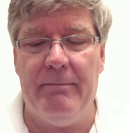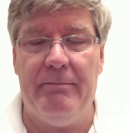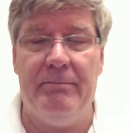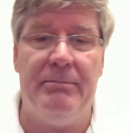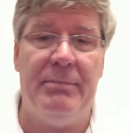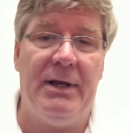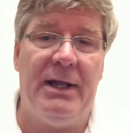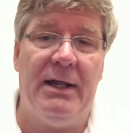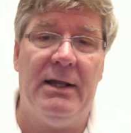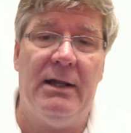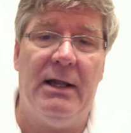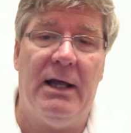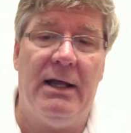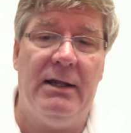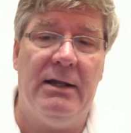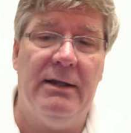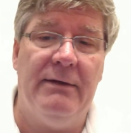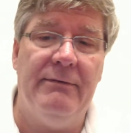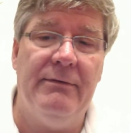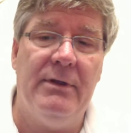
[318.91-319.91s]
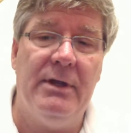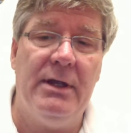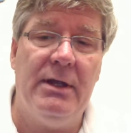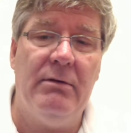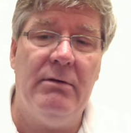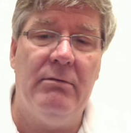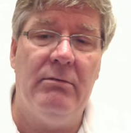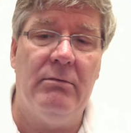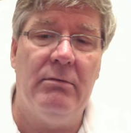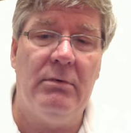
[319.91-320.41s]
But I love the
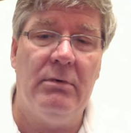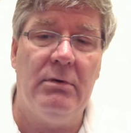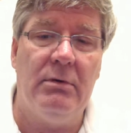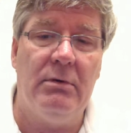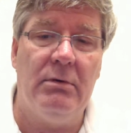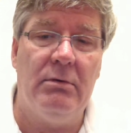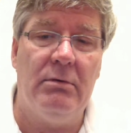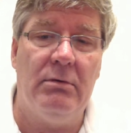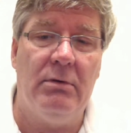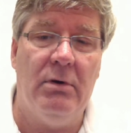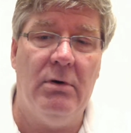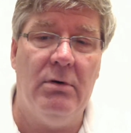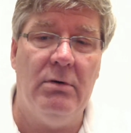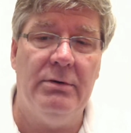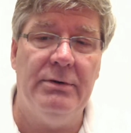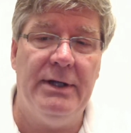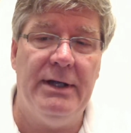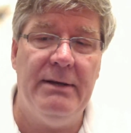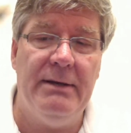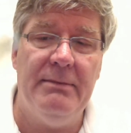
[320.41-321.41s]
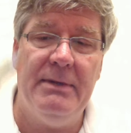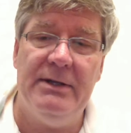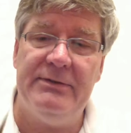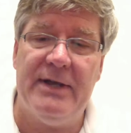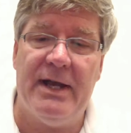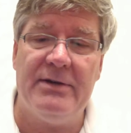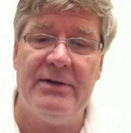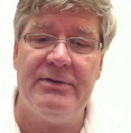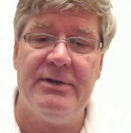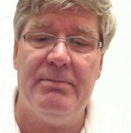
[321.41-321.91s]
gold nib. It's
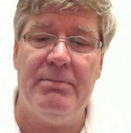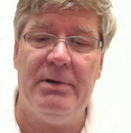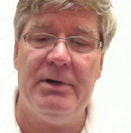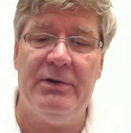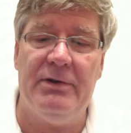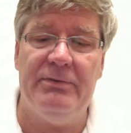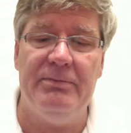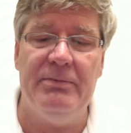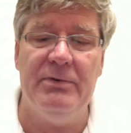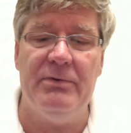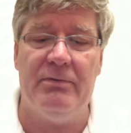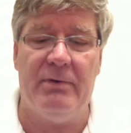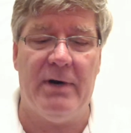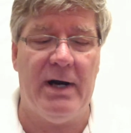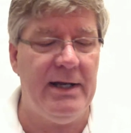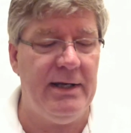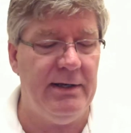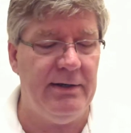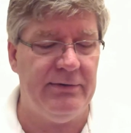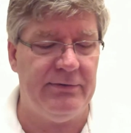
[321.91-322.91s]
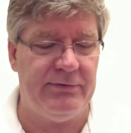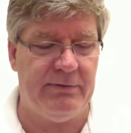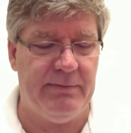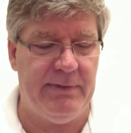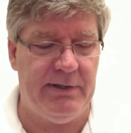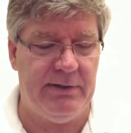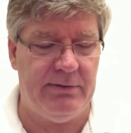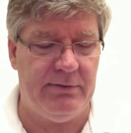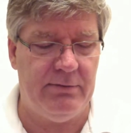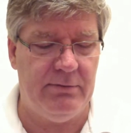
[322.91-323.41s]
actually a pretty smooth writing
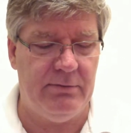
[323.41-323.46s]
instrument.